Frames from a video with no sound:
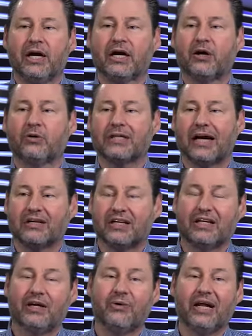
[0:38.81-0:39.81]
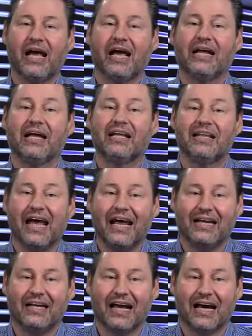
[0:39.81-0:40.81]
It goes out to Q&A.
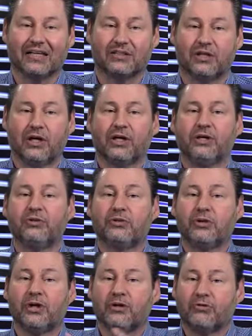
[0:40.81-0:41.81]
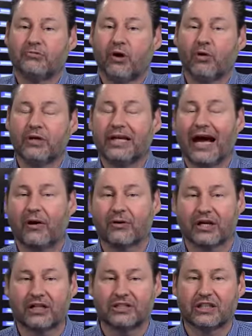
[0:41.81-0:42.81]
They test. You roll it
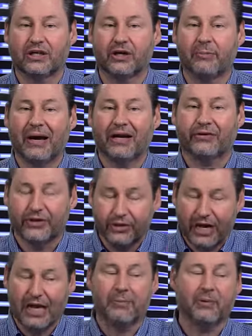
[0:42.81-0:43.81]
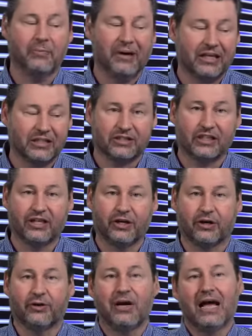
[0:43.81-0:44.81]
out in a secure manner. You implement it
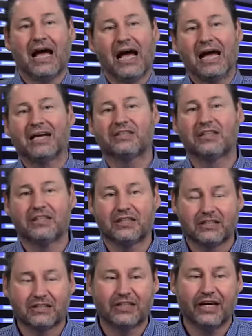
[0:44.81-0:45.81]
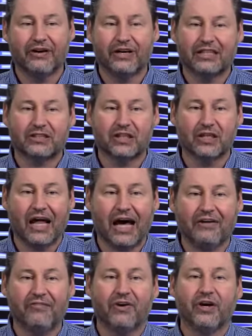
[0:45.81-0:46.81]
secure. As it's there in its
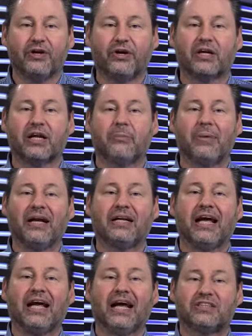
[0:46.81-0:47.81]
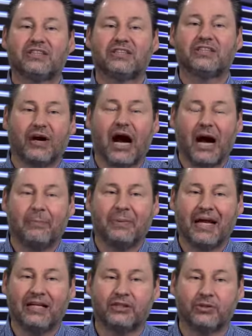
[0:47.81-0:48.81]
life, you're going to maintain secure
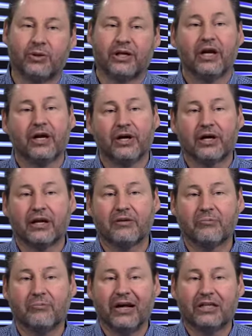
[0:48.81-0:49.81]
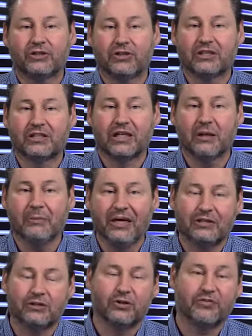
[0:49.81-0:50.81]
updates to it. You're going to make sure it still
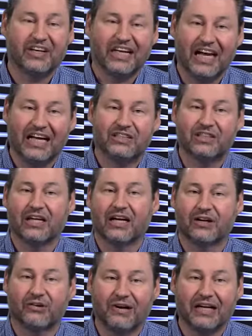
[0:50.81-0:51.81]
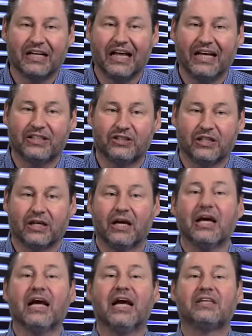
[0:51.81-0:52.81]
meets certification and accreditation.
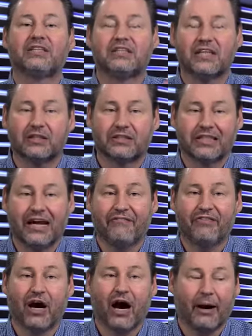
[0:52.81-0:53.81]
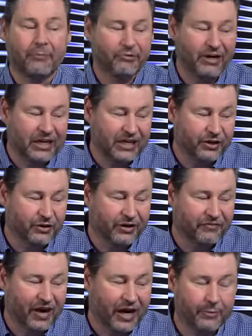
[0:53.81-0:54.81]
It's still safe to operate in your
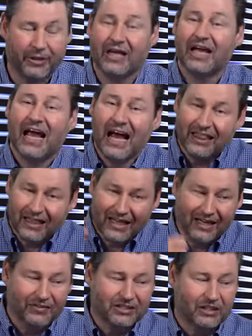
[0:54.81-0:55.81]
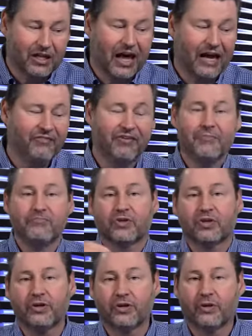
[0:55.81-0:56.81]
environment. At the end of its life,
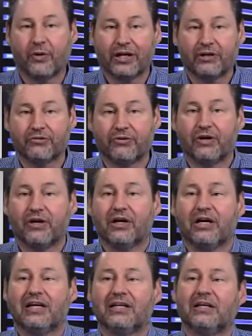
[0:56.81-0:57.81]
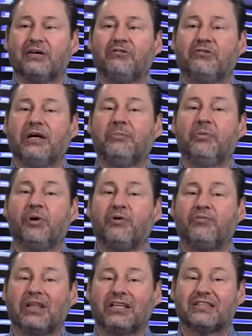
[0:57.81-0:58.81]
you're going to
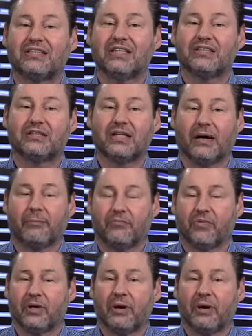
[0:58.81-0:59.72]
remove the system.